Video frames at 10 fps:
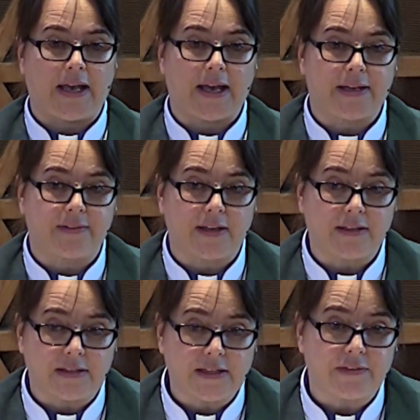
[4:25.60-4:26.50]
and they
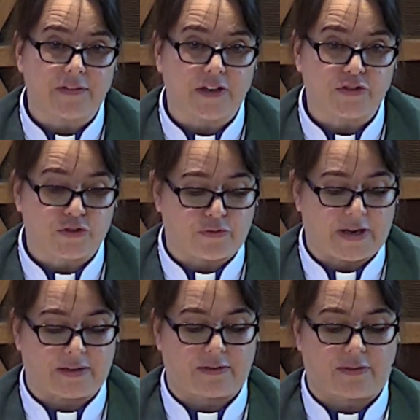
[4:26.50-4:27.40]
need their
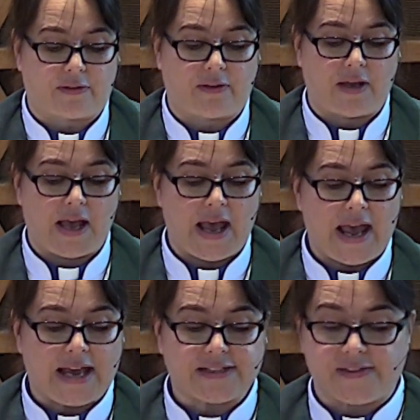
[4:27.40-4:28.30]
strength
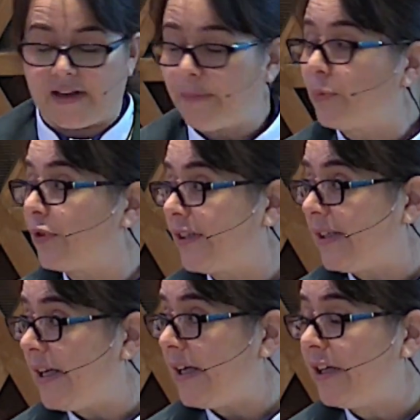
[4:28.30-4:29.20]
as they
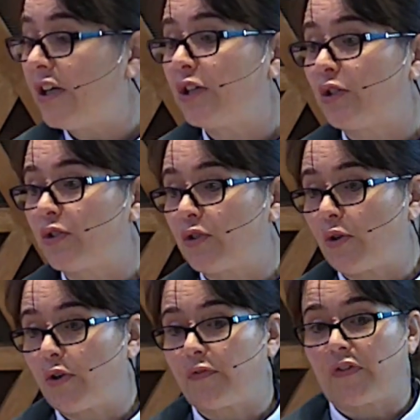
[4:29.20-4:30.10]
proceed to
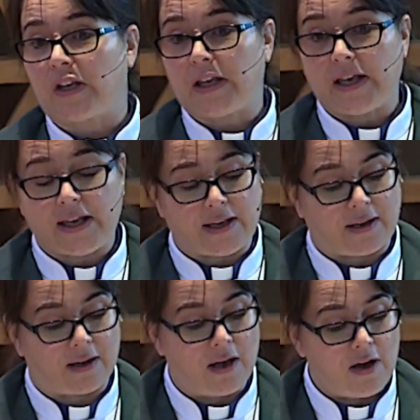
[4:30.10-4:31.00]
serve the
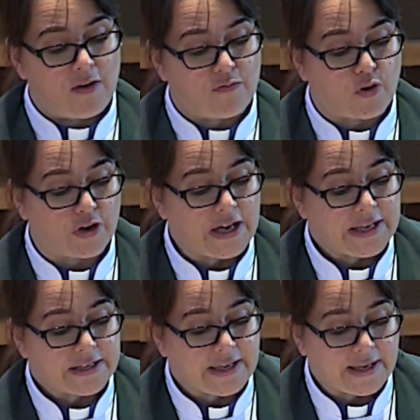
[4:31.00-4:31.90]
king, for
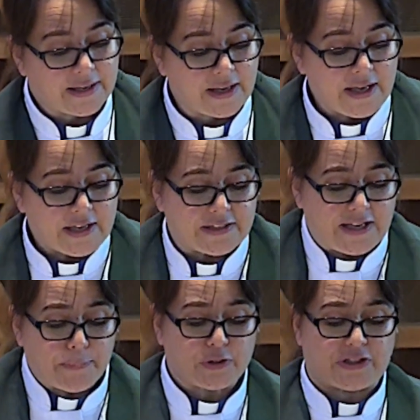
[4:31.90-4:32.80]
King
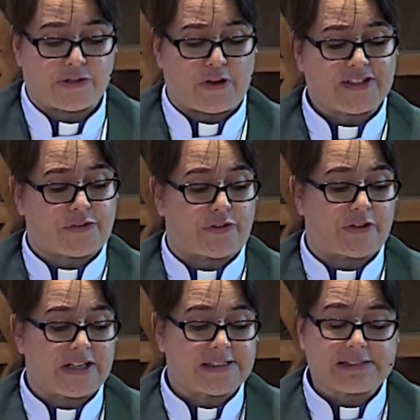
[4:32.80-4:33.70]
Nebuchadnezzar
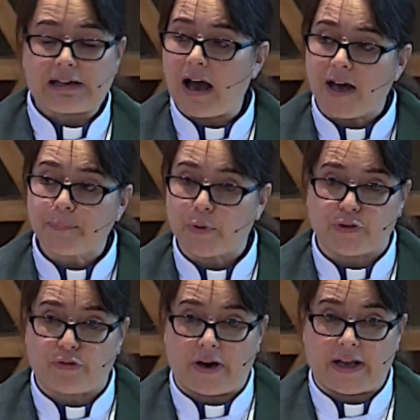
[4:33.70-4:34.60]
is not
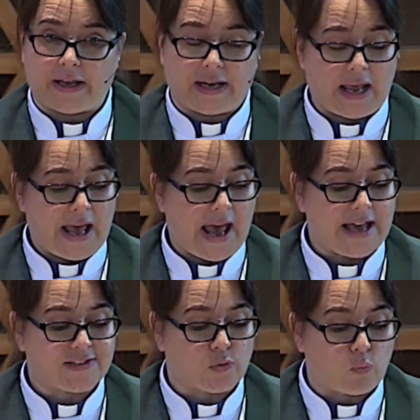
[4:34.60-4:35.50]
portrayed
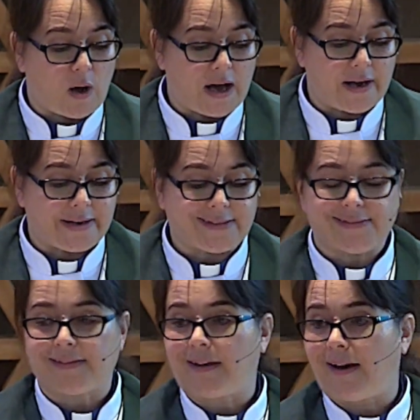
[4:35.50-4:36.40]
as a
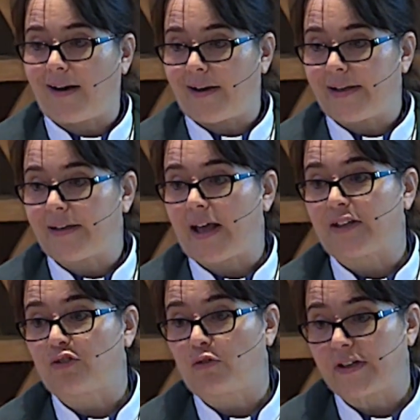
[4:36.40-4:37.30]
wise, kind,
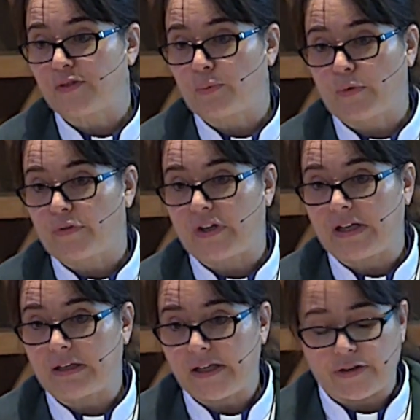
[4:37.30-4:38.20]
and
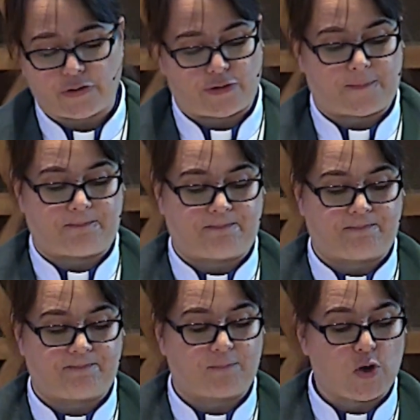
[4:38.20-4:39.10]
trustworthy leader.
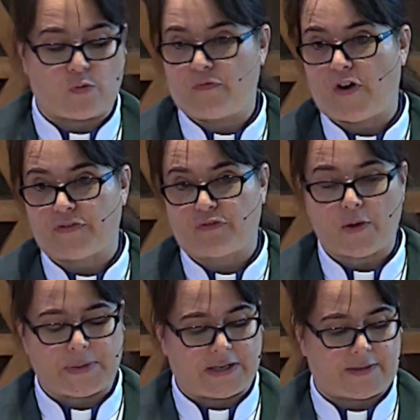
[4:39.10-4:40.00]
No, far
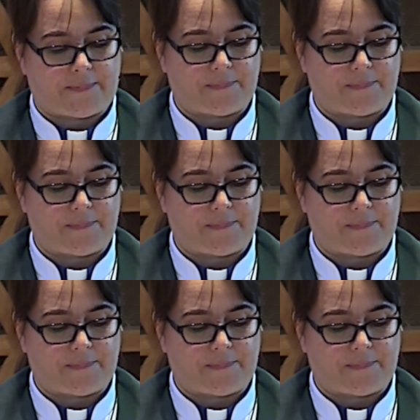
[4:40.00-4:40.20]
from it.